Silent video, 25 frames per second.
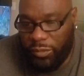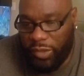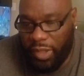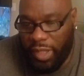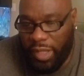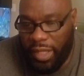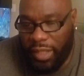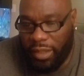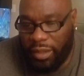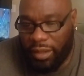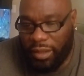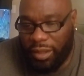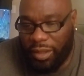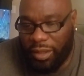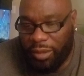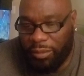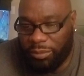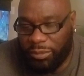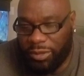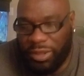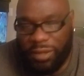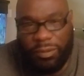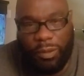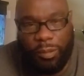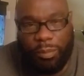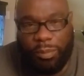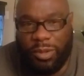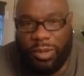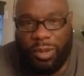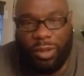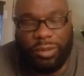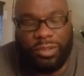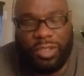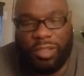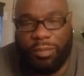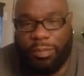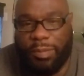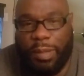And just
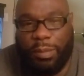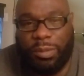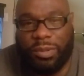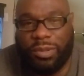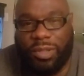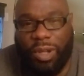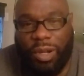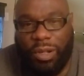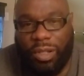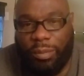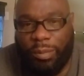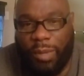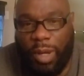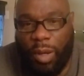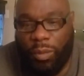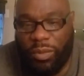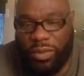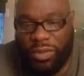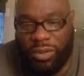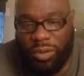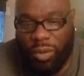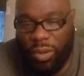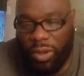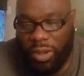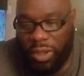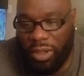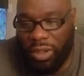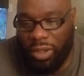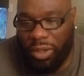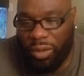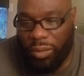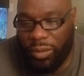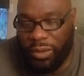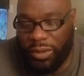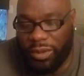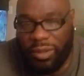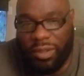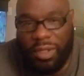people talking about what's going
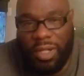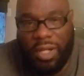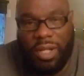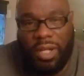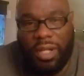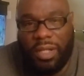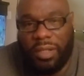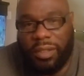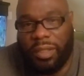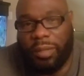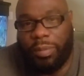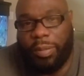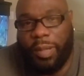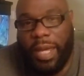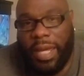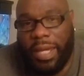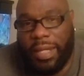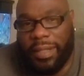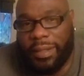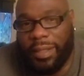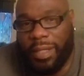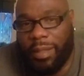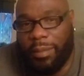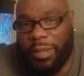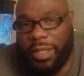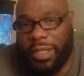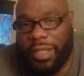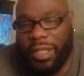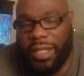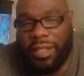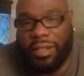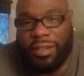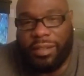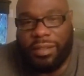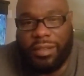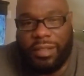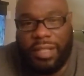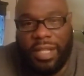on with the pandemic
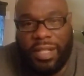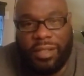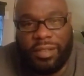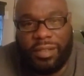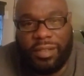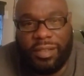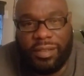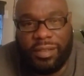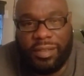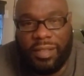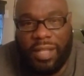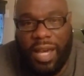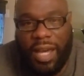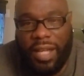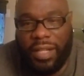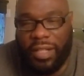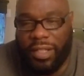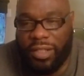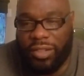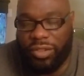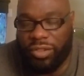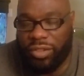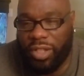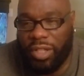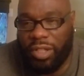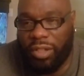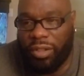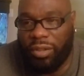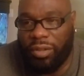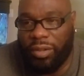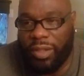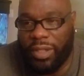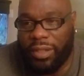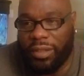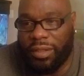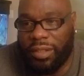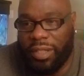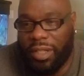and society in general,
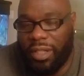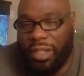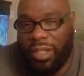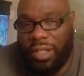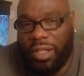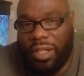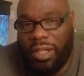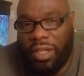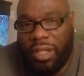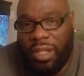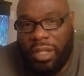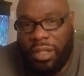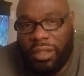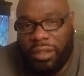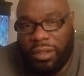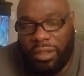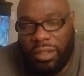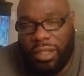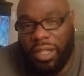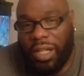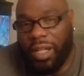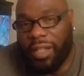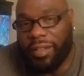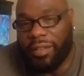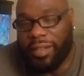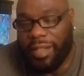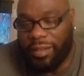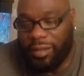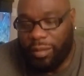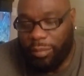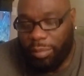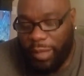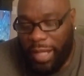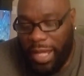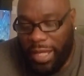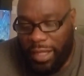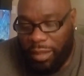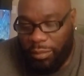and us as a
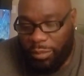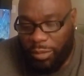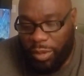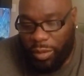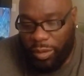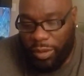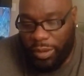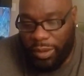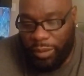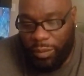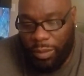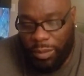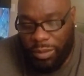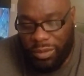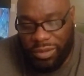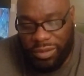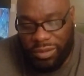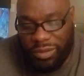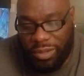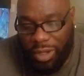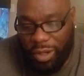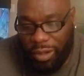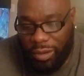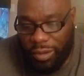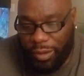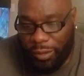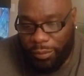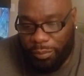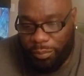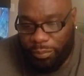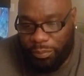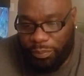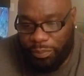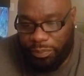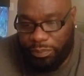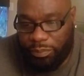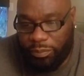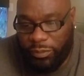black community. And we were just talking.
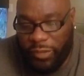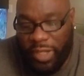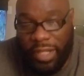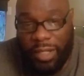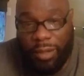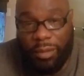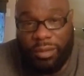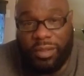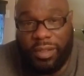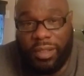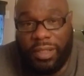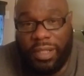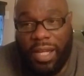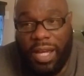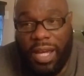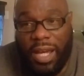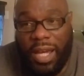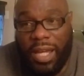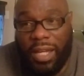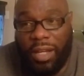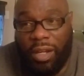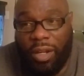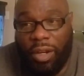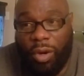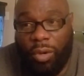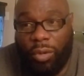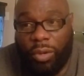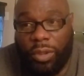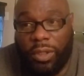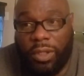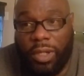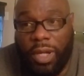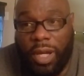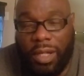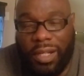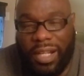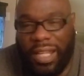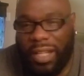And it was a guy, an older
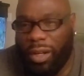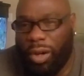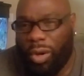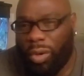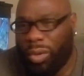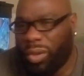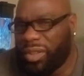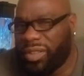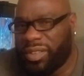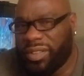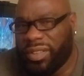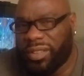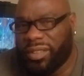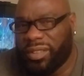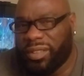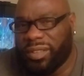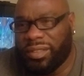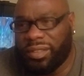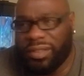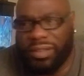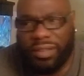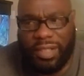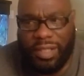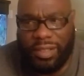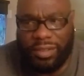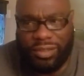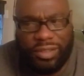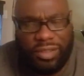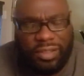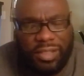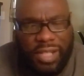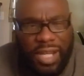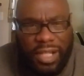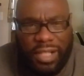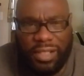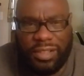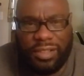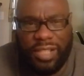guy, like an older sister, she
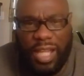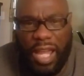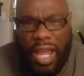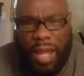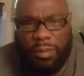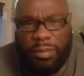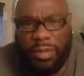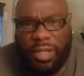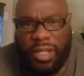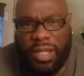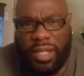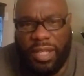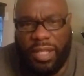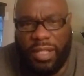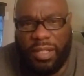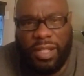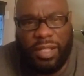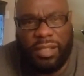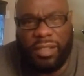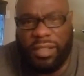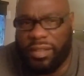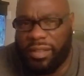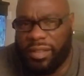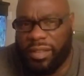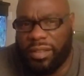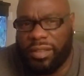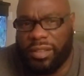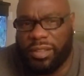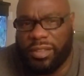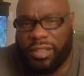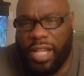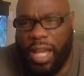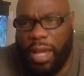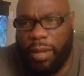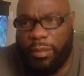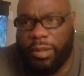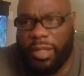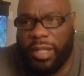kind of chimed in, the other sister
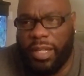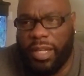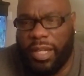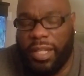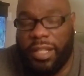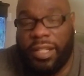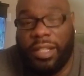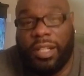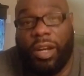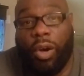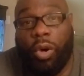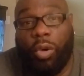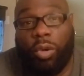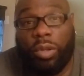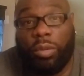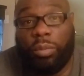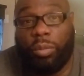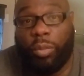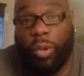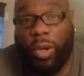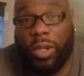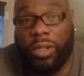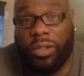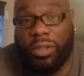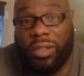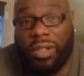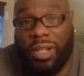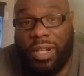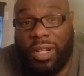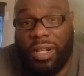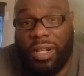chimed in, and an older brother,